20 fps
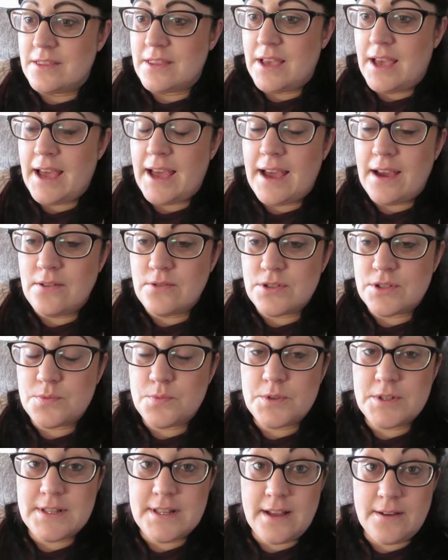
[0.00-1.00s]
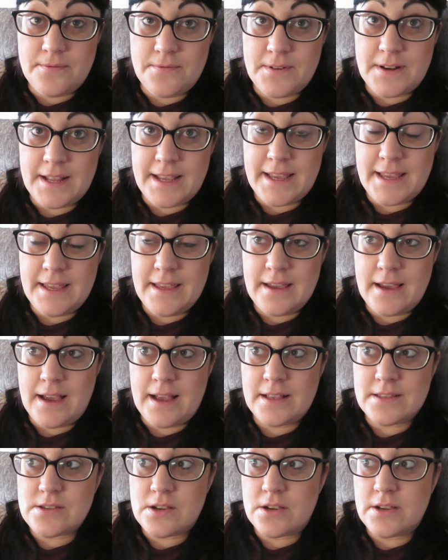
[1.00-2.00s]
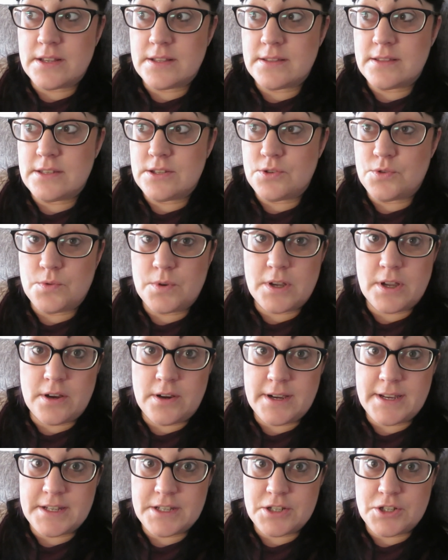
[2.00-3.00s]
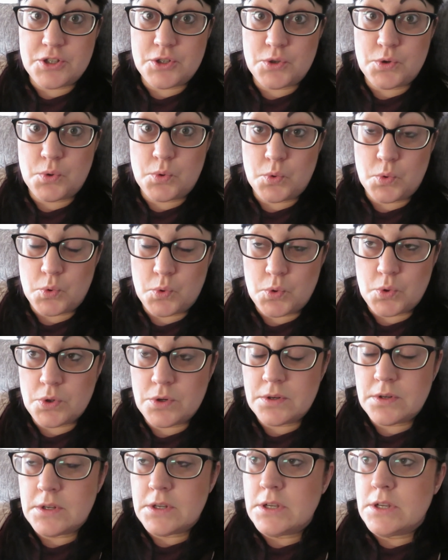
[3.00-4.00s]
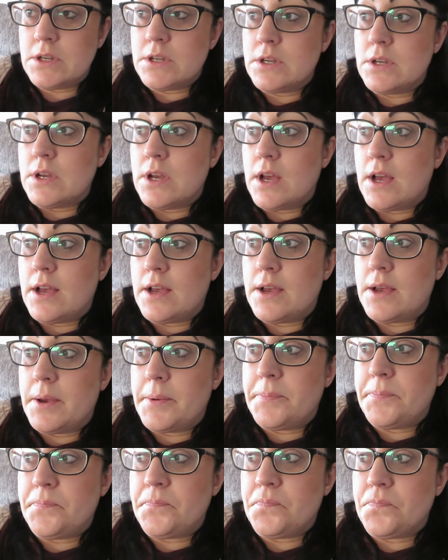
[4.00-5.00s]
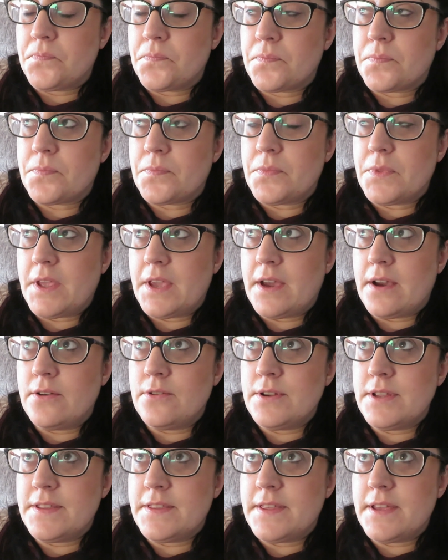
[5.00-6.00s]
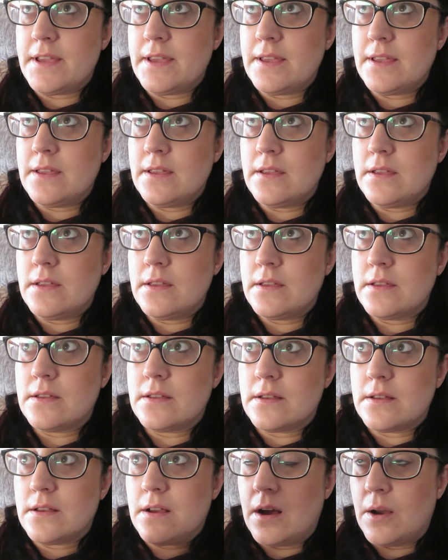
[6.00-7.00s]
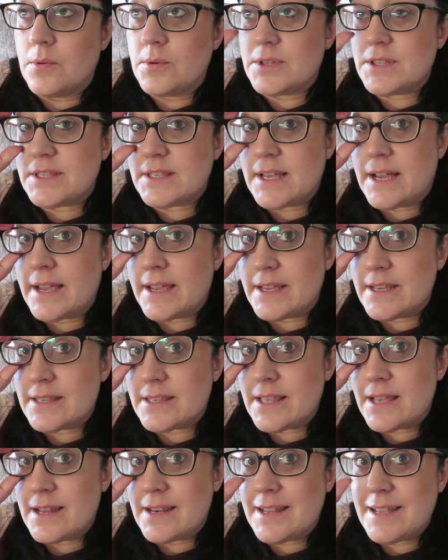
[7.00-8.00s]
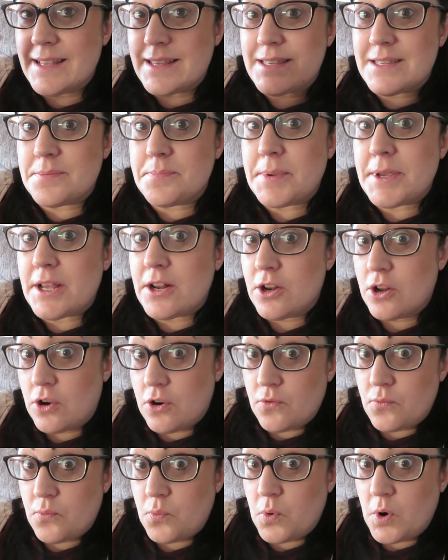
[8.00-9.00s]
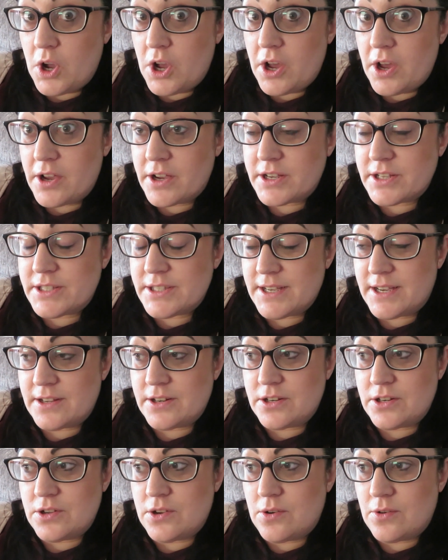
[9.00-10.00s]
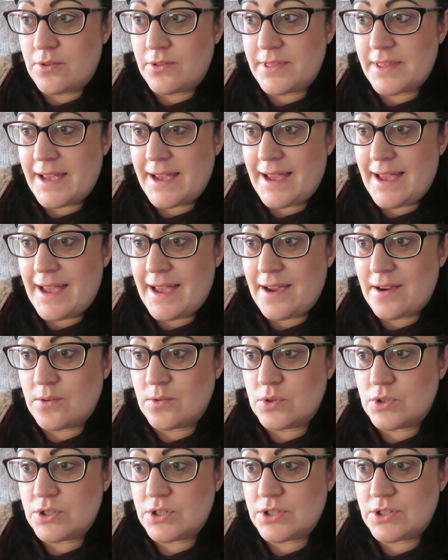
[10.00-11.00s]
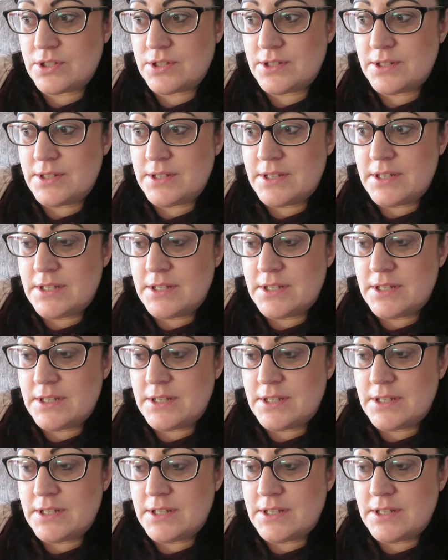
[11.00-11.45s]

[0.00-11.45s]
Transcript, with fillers: The house was lovely, as I did you a guided tour. Um, the only thing I would say is there needs to be a lot of work done on that house.